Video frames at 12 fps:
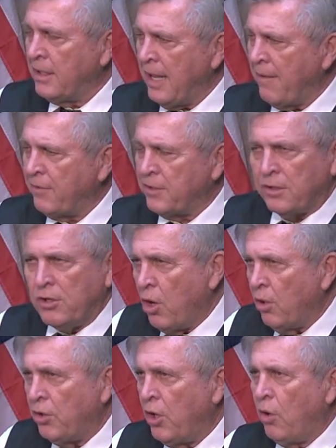evidence. No,
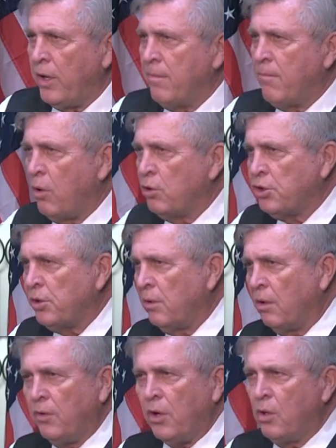no emotional,
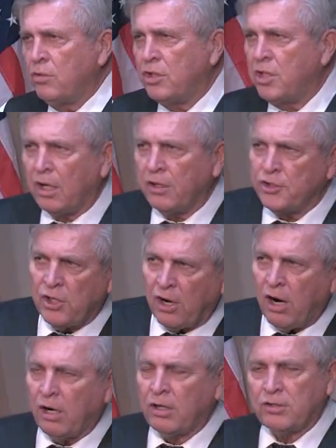no tug at your
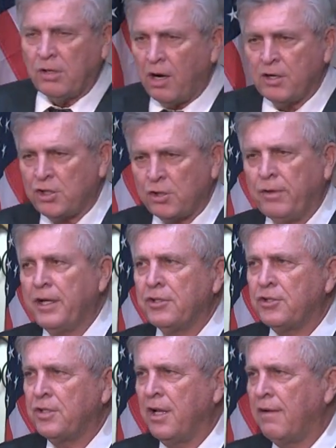heart, heartstrings
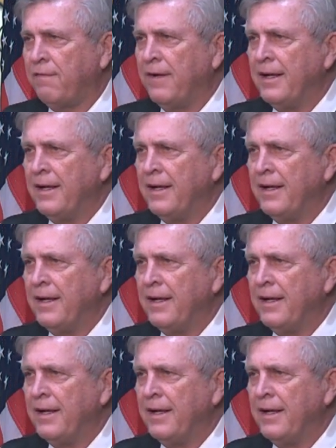stuff.